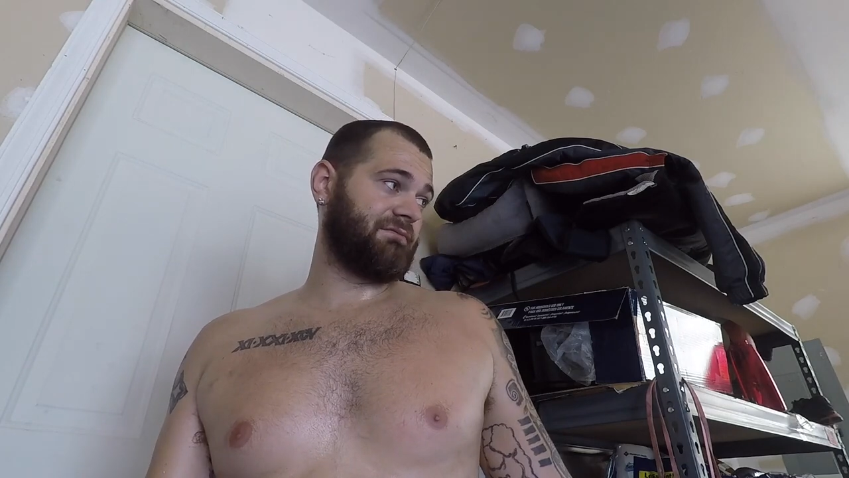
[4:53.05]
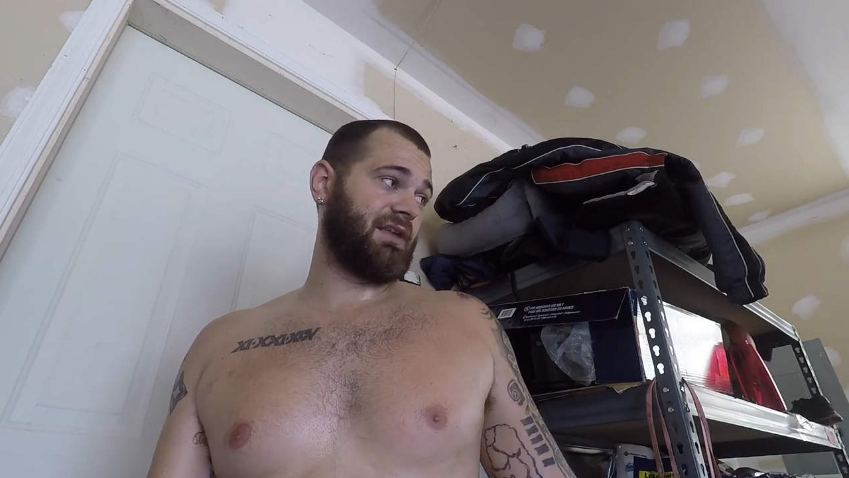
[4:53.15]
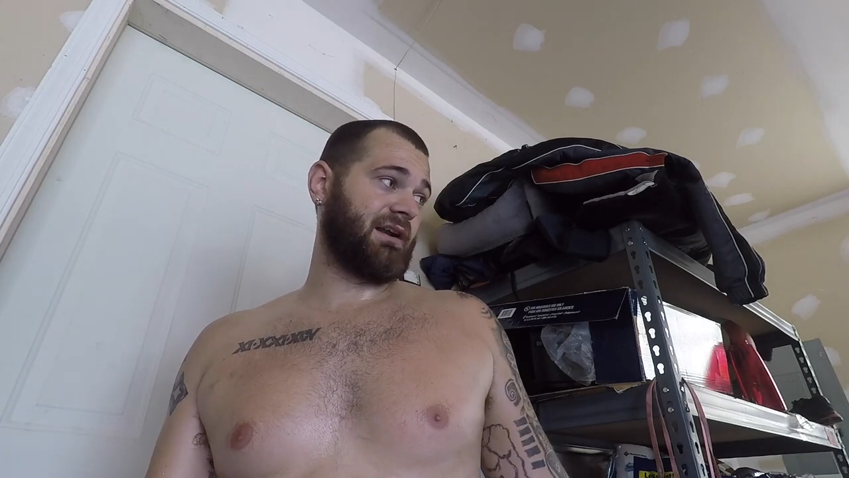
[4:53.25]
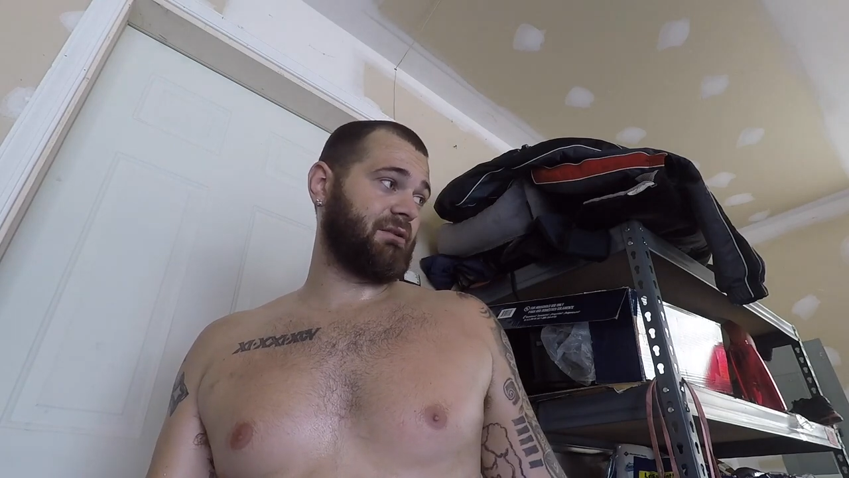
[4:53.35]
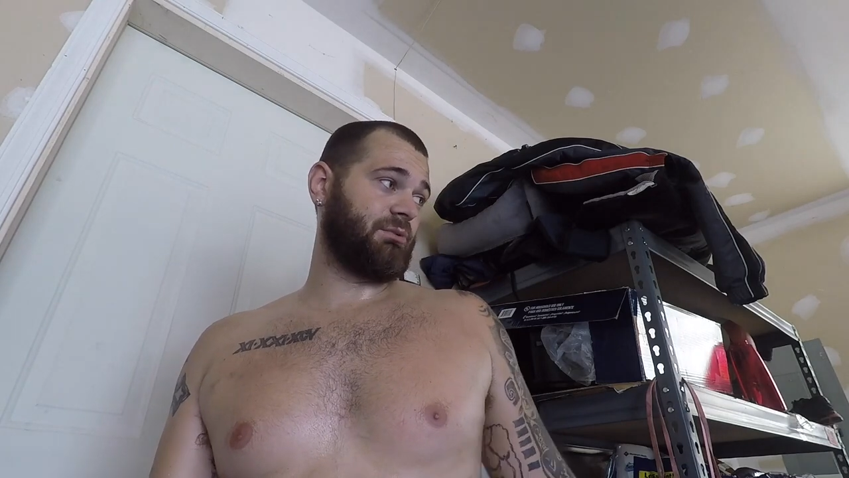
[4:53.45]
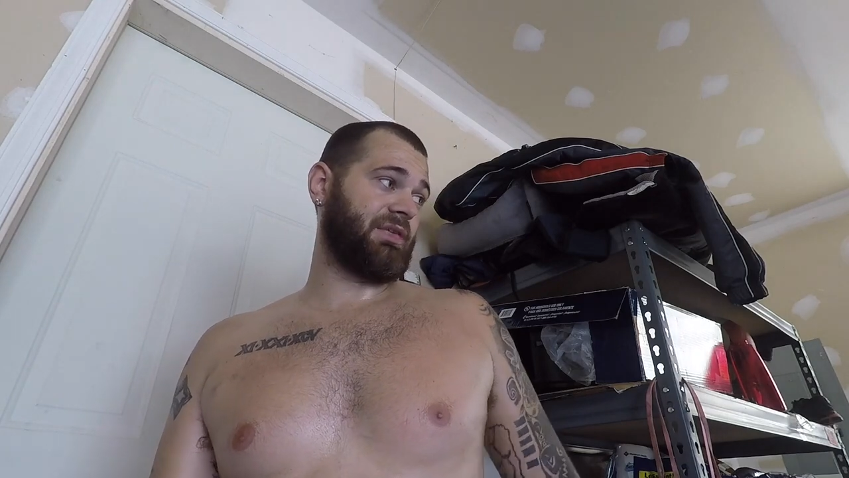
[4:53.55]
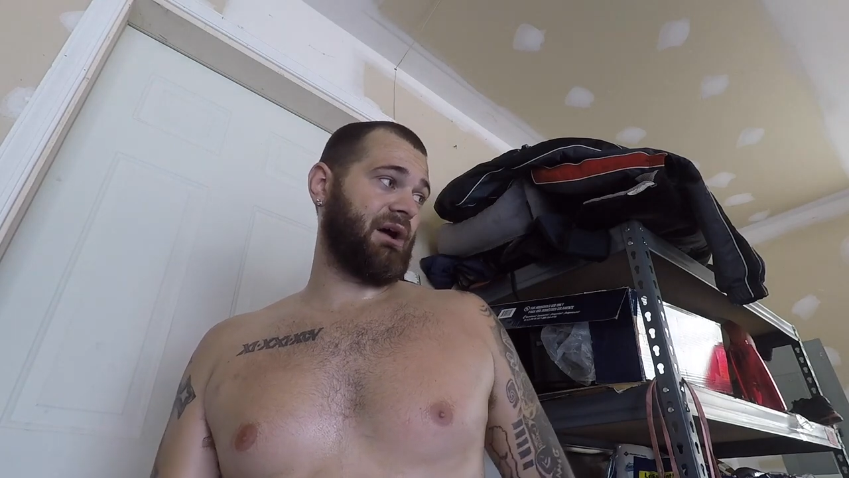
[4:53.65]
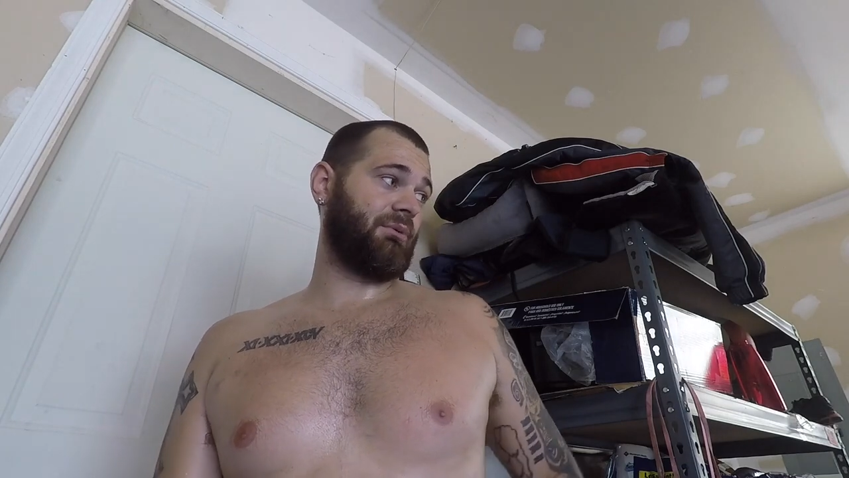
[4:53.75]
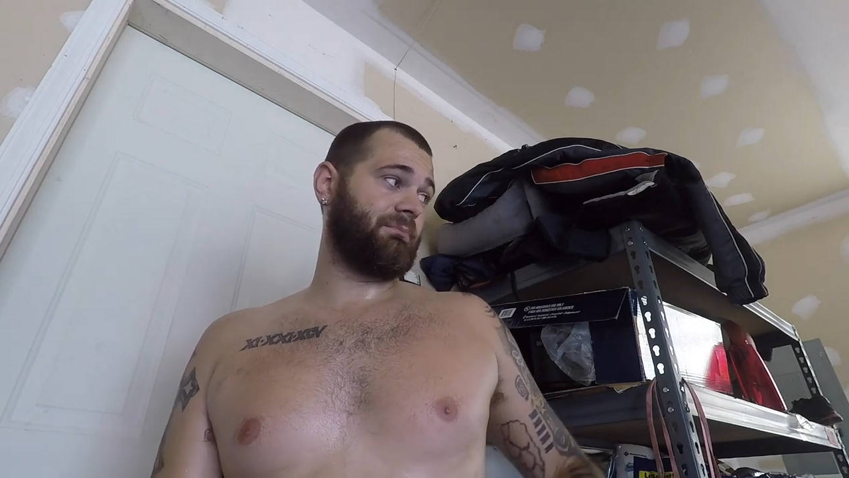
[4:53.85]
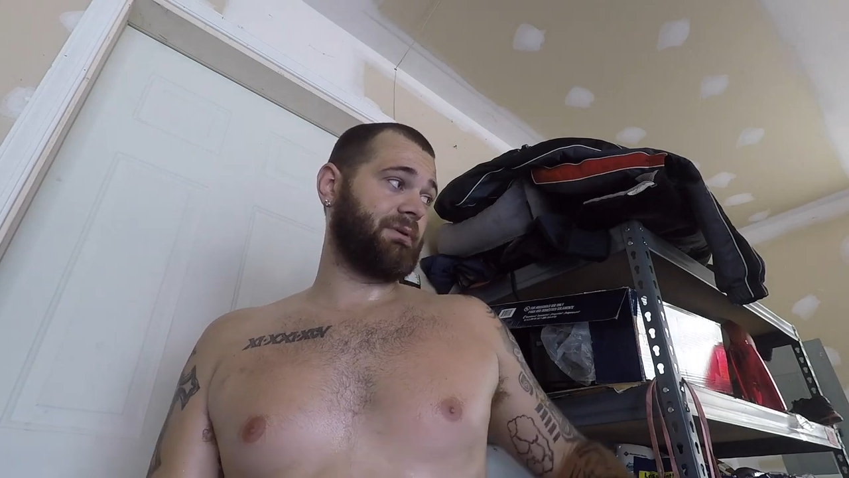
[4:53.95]
done it
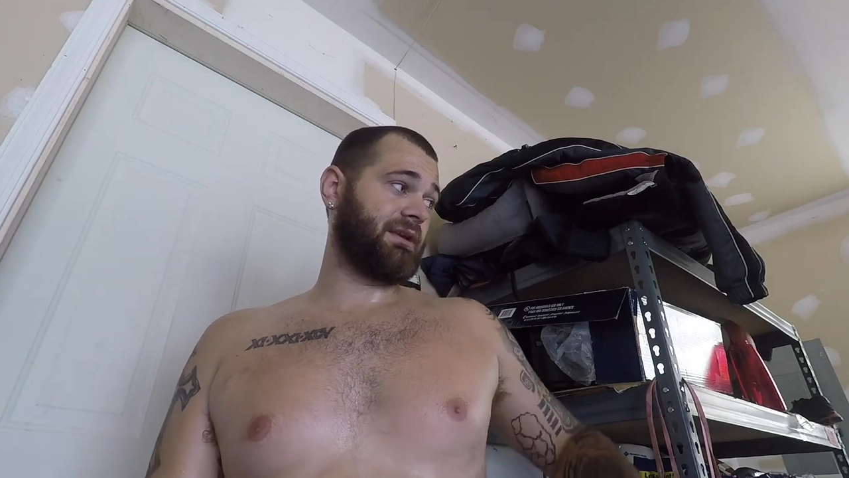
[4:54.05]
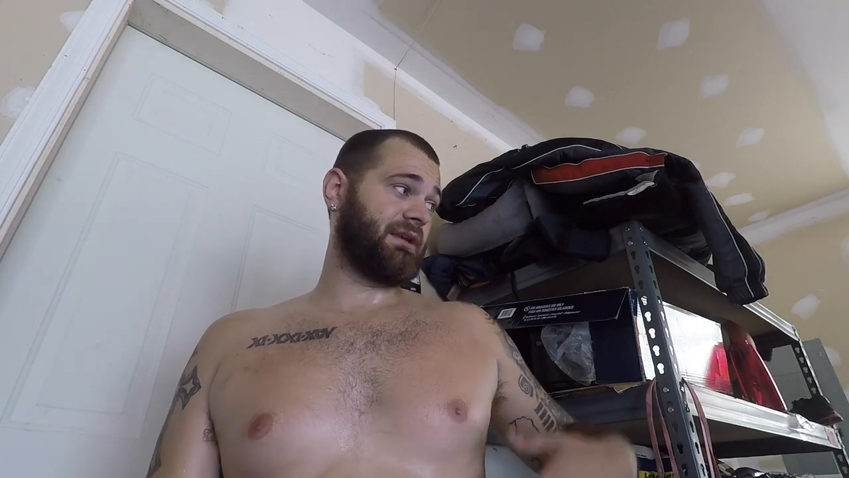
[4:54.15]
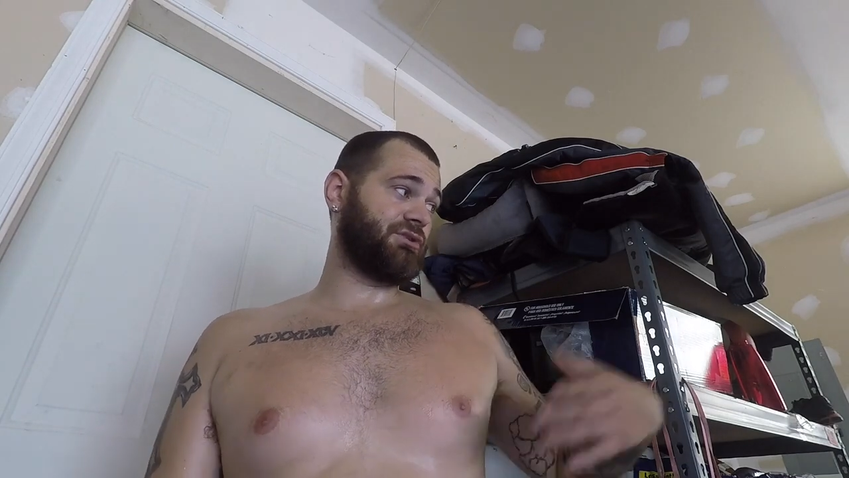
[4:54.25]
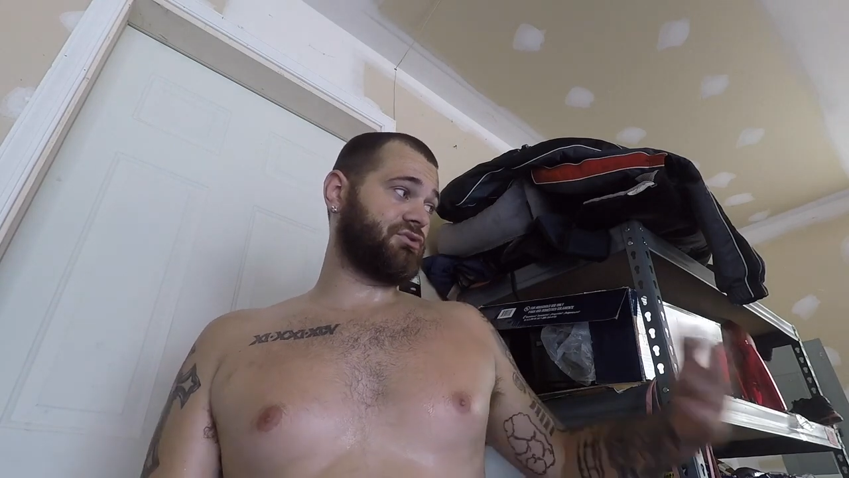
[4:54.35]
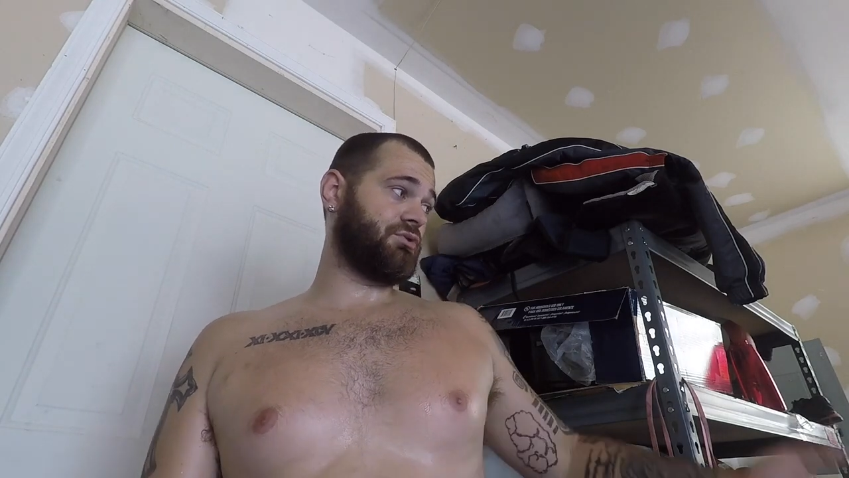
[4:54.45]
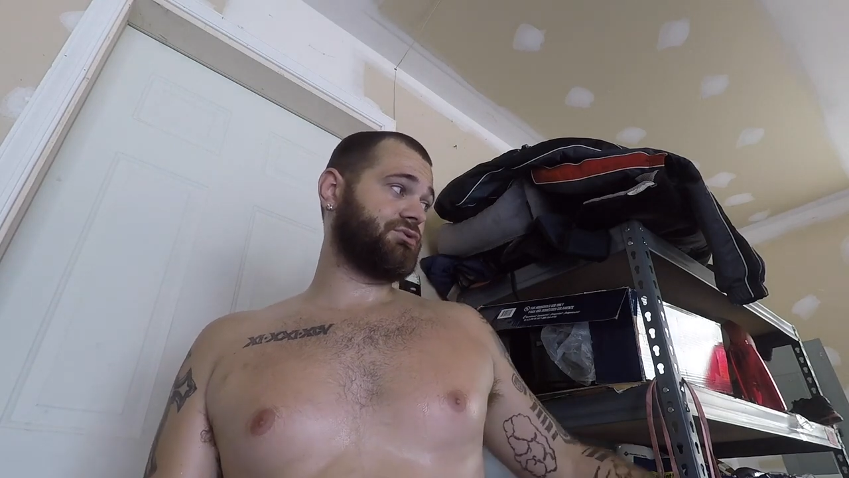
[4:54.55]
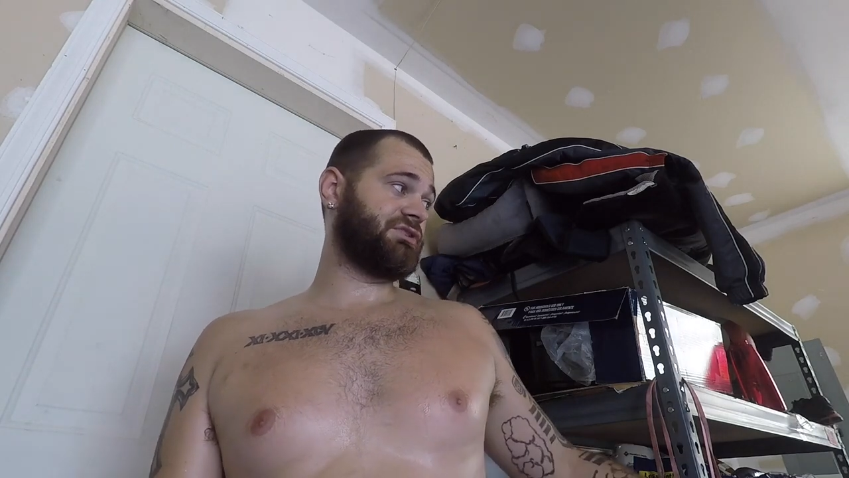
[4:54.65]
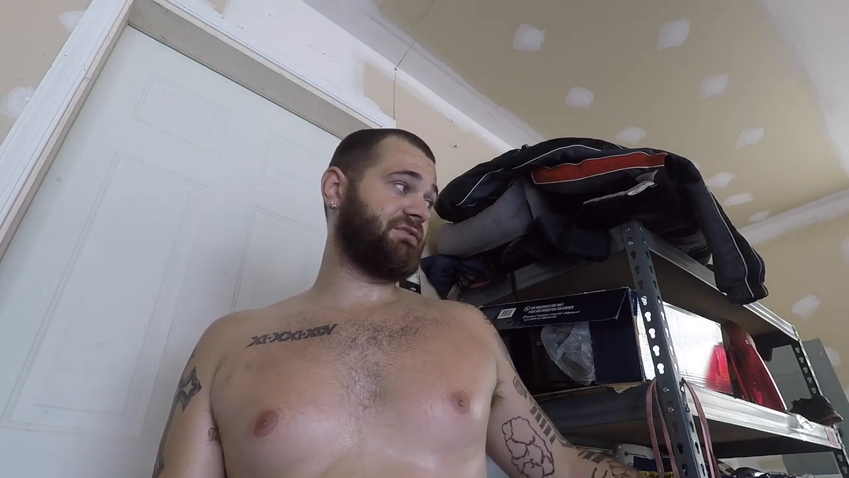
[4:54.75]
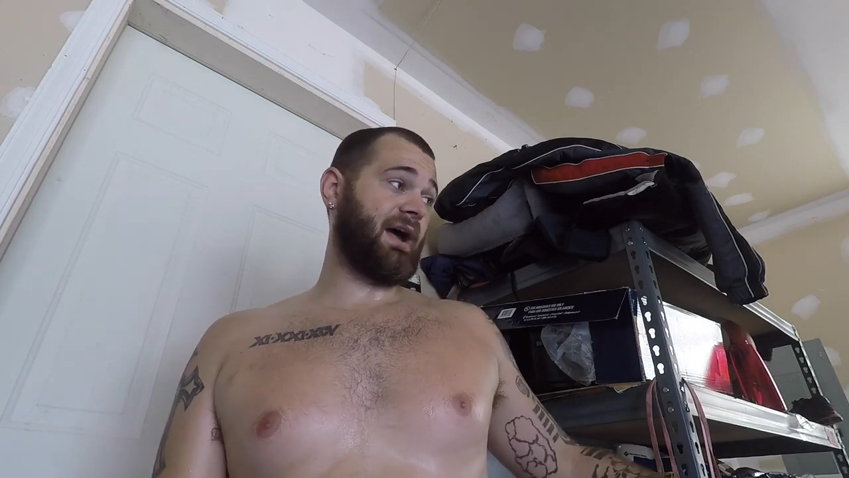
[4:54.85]
without being intrusive.